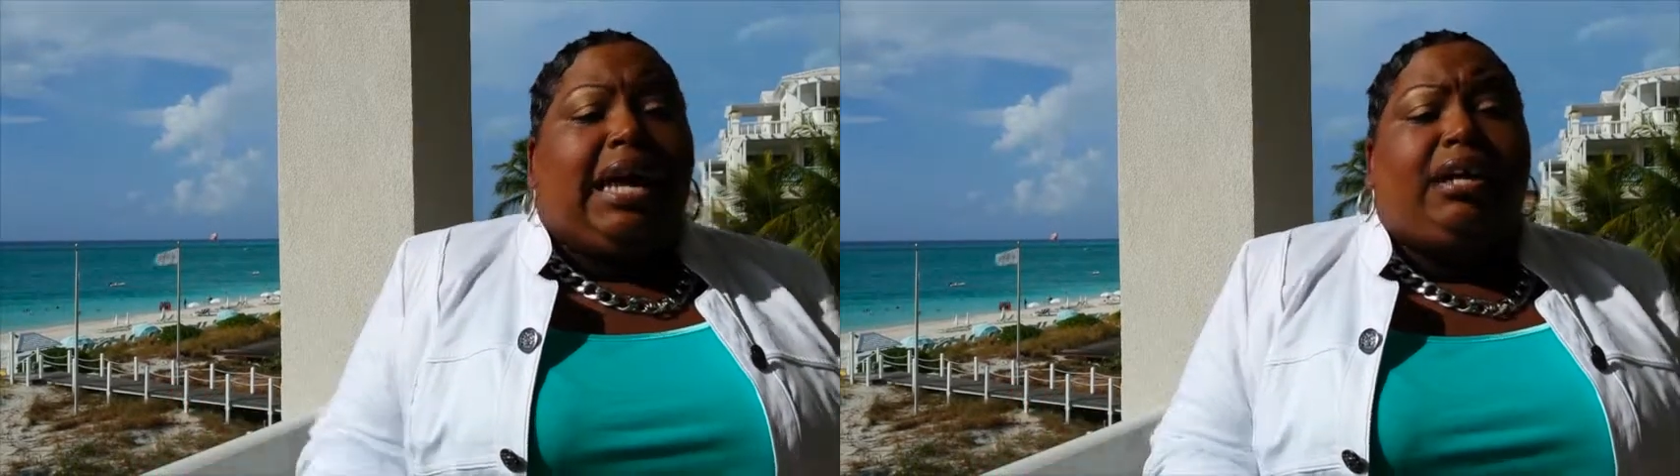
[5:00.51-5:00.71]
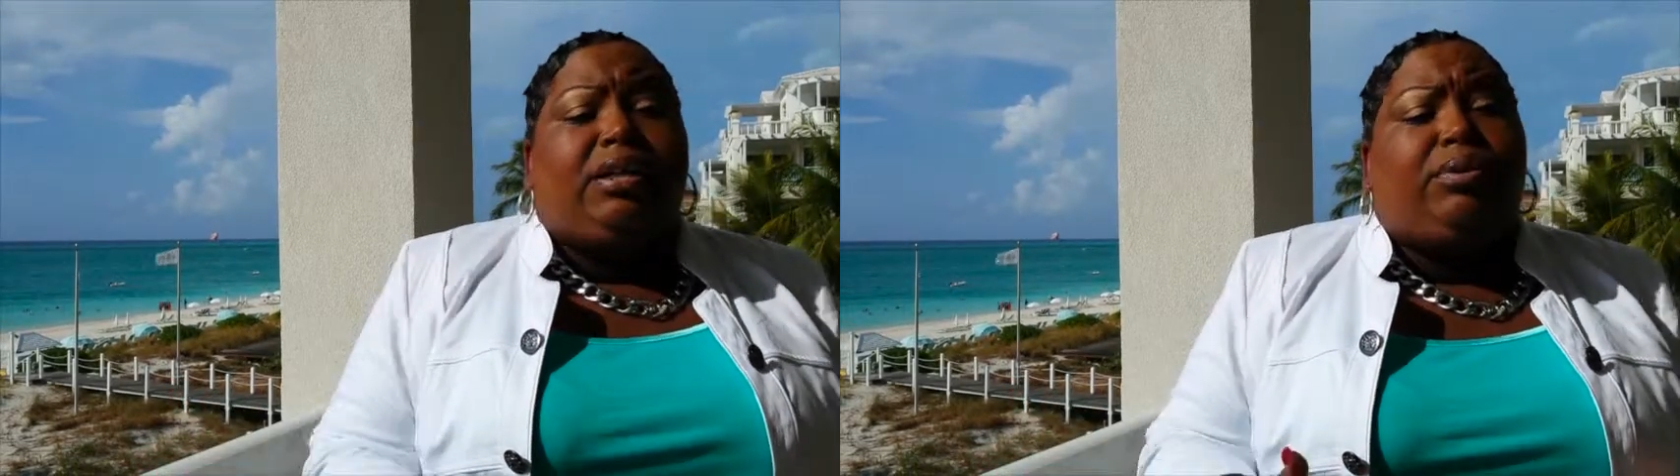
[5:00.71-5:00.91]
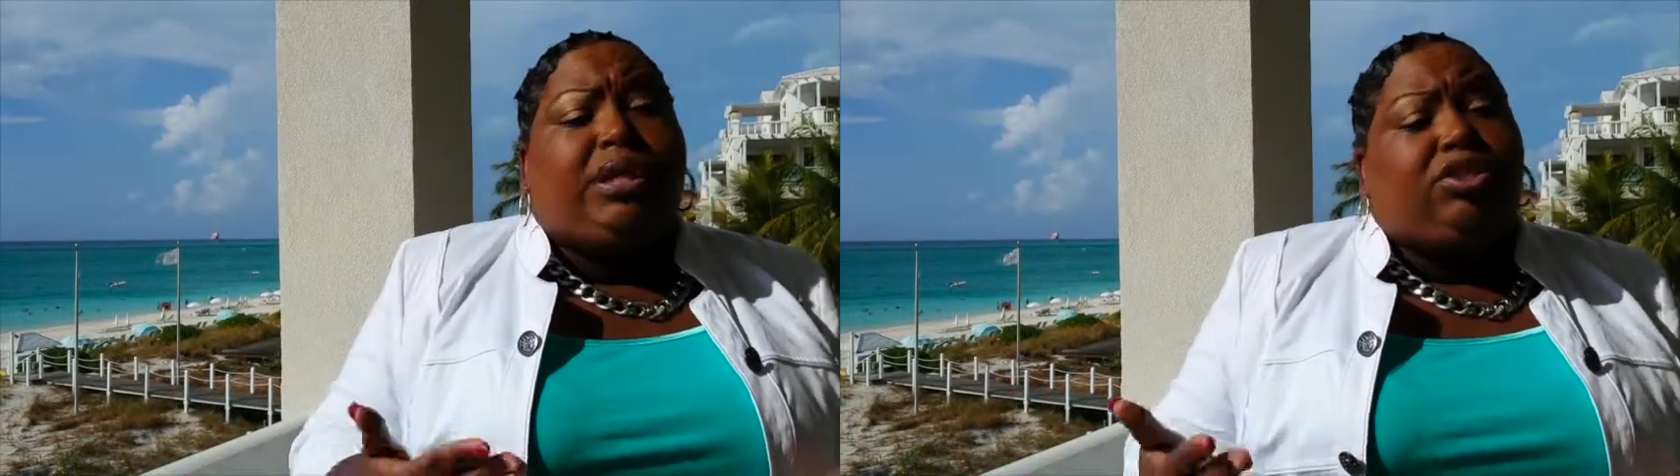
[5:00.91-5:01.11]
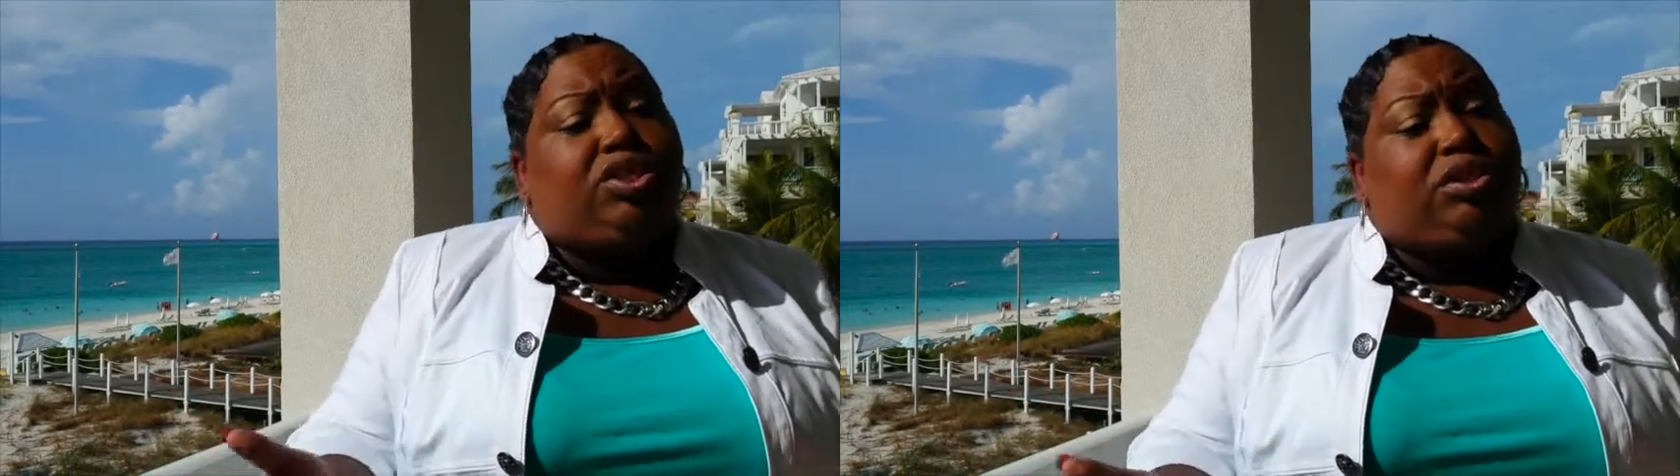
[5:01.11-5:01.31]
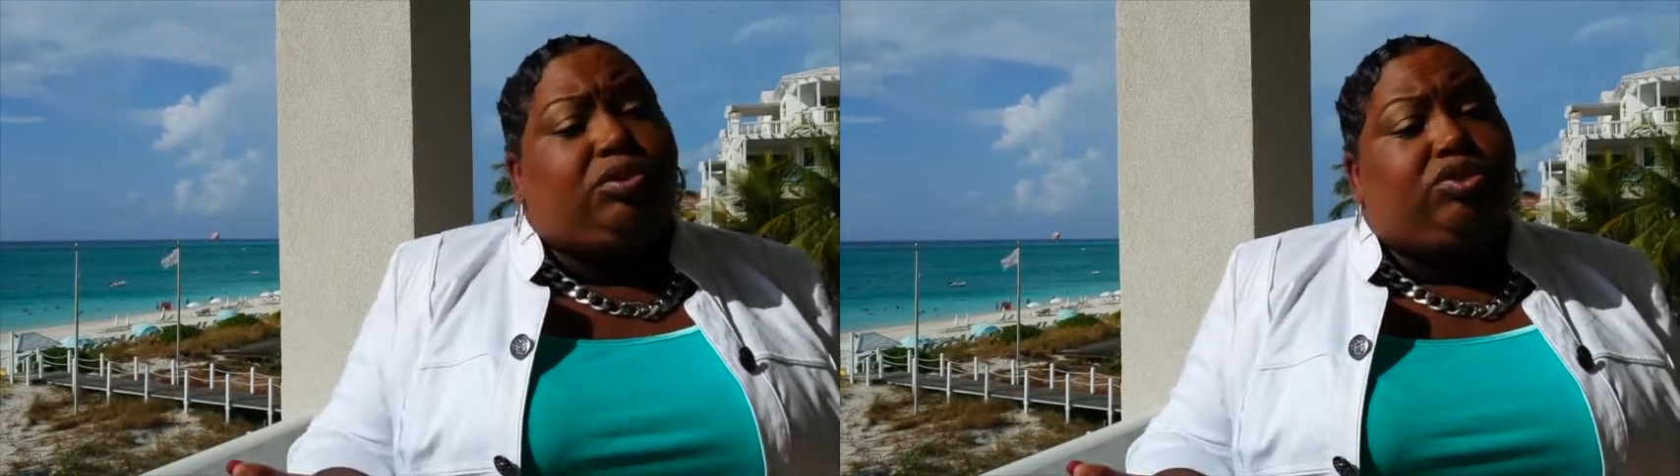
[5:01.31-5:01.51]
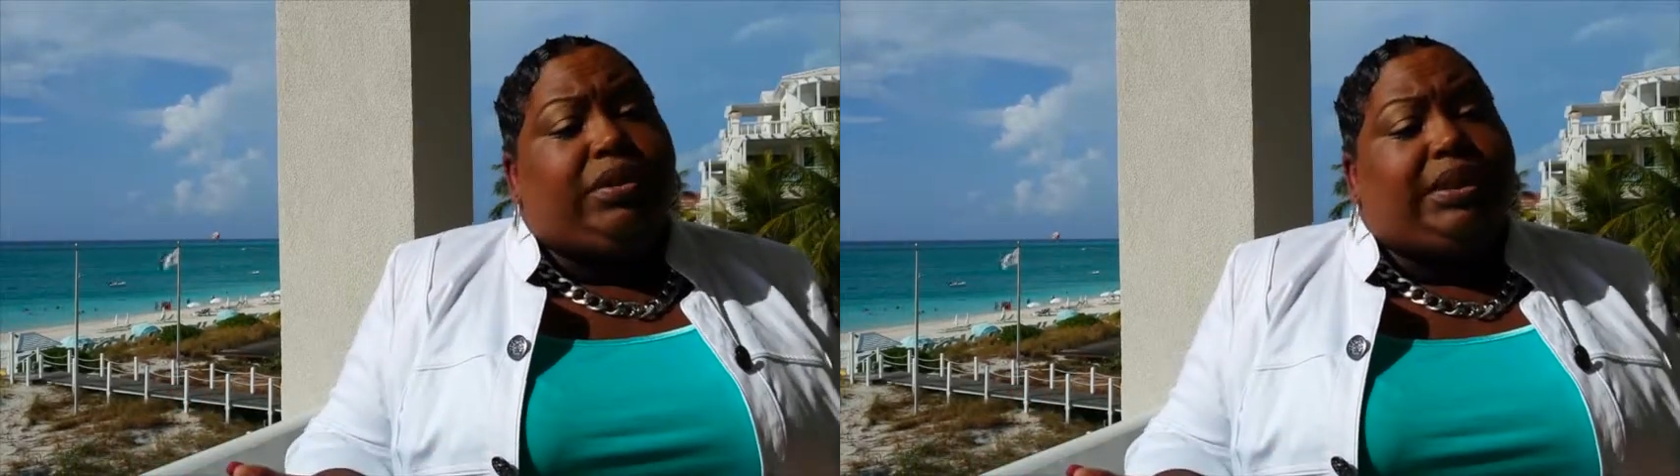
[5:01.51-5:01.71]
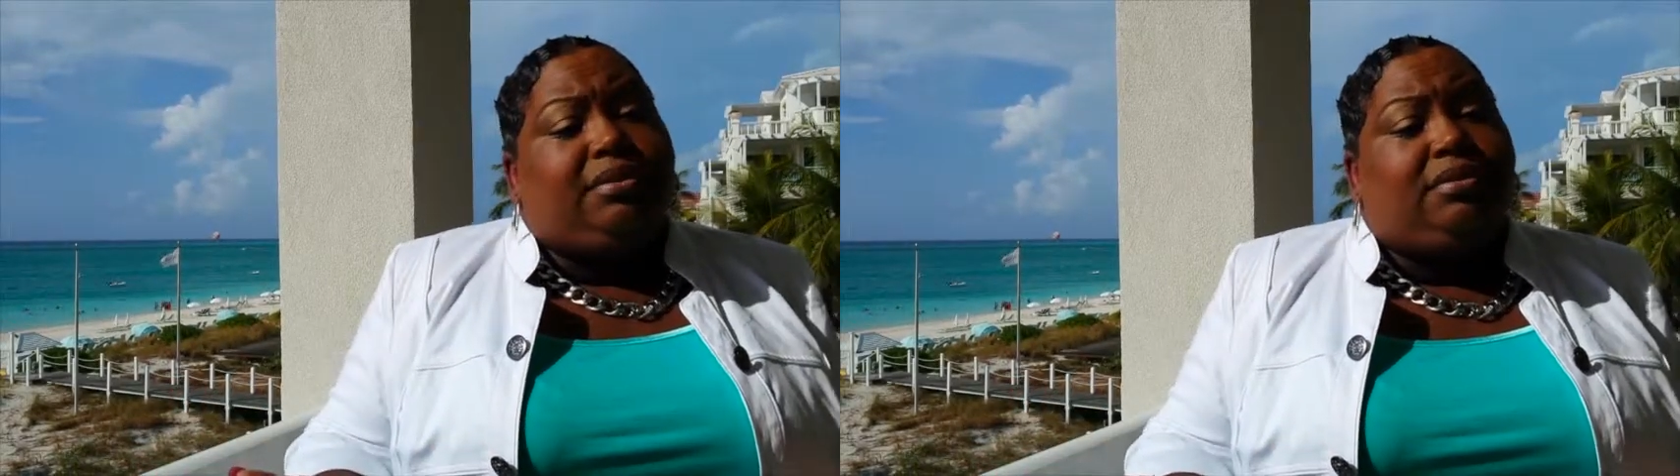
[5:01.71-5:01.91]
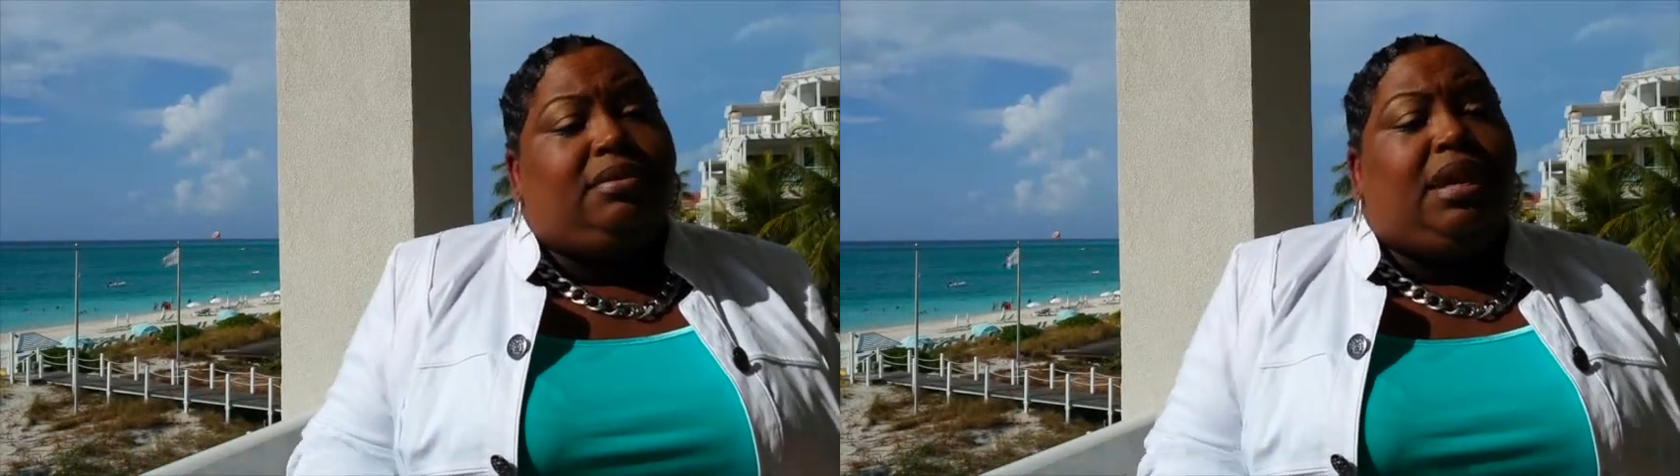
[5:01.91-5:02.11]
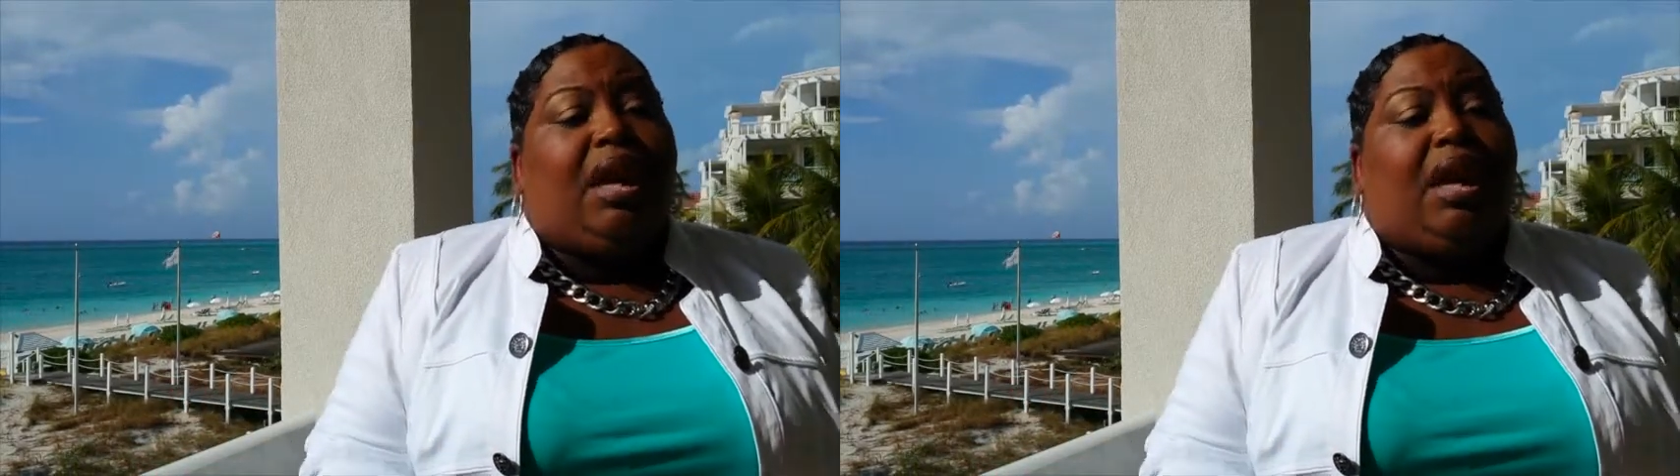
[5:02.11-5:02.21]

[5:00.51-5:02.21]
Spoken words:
including children,